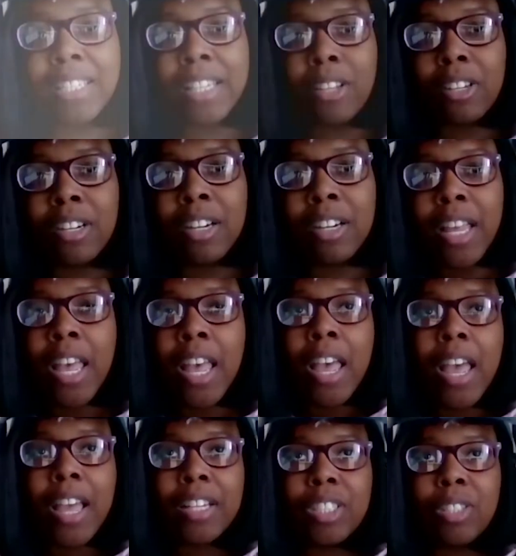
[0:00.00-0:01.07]
teller,
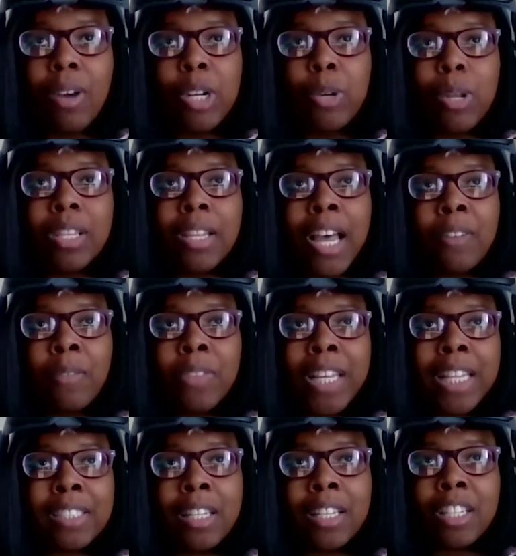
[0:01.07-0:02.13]
and so I do a lot of
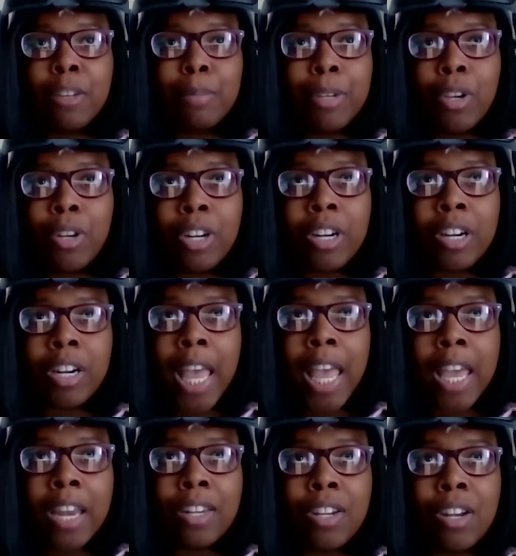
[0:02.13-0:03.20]
things on the computer,
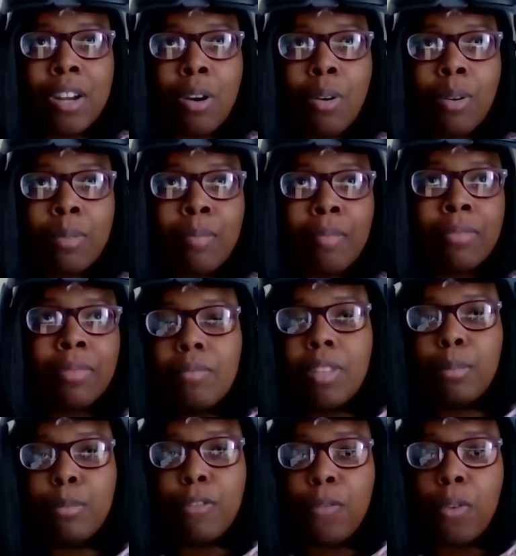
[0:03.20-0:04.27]
and
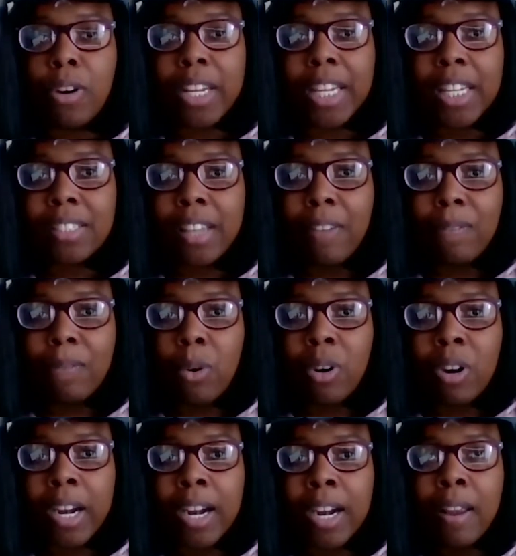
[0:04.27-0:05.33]
before eSight
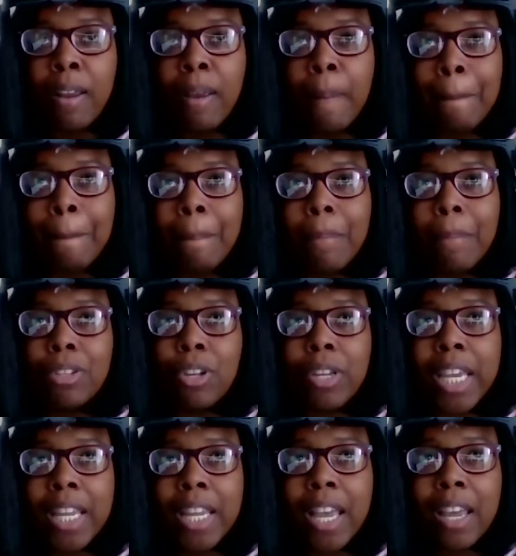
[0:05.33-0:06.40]
4,
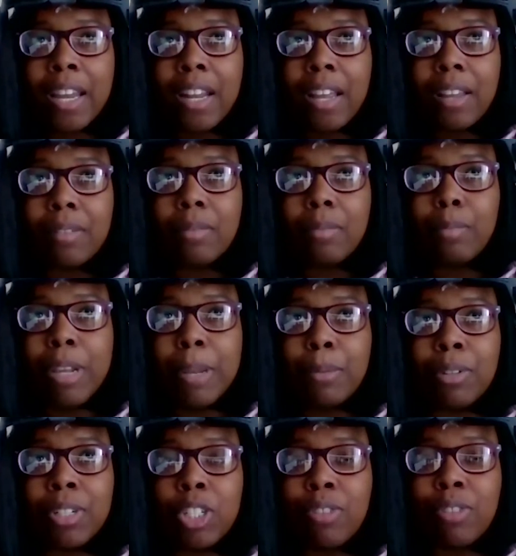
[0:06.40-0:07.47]
looking at
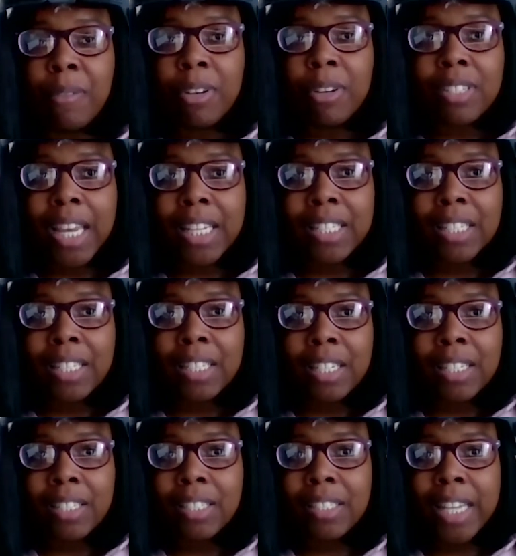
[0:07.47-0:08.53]
people's driver's license
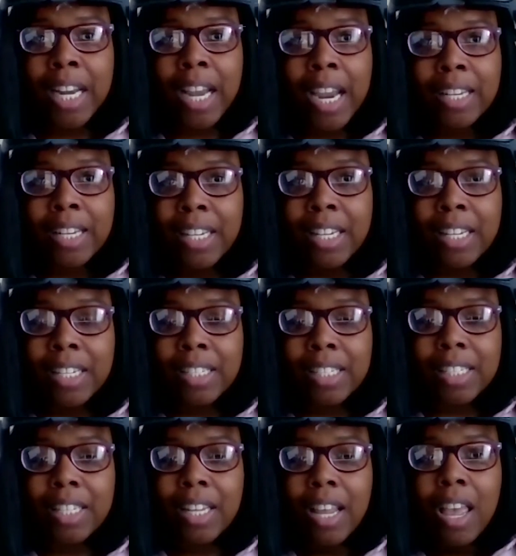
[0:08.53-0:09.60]
and state
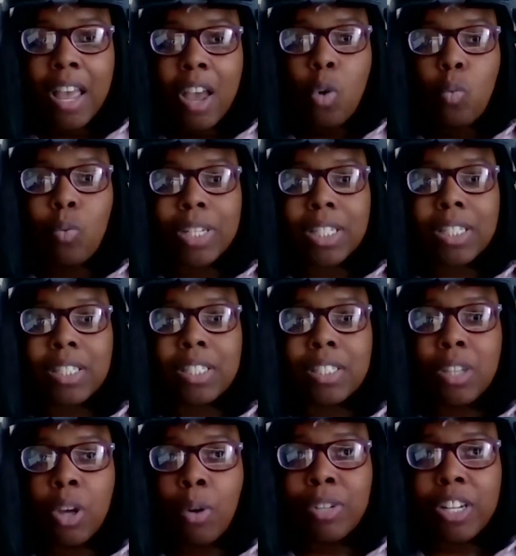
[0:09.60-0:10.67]
IDs was
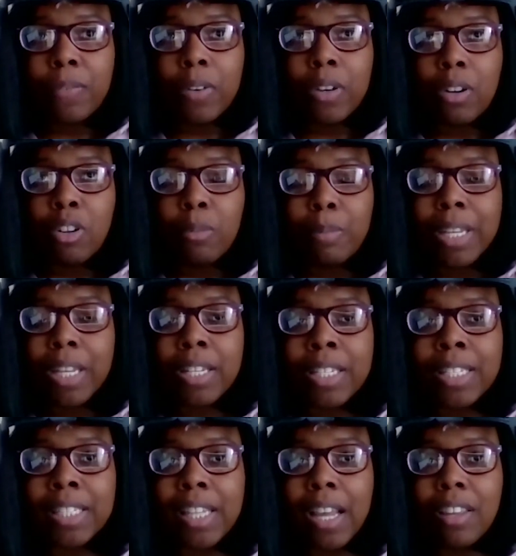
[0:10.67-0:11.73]
so difficult
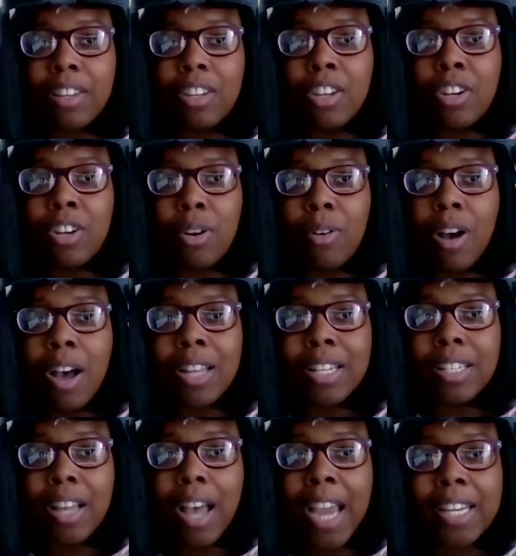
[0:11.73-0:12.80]
because
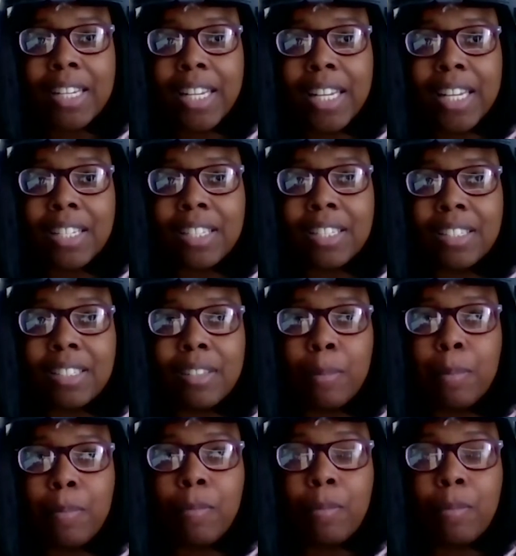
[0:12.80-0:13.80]
on IDs the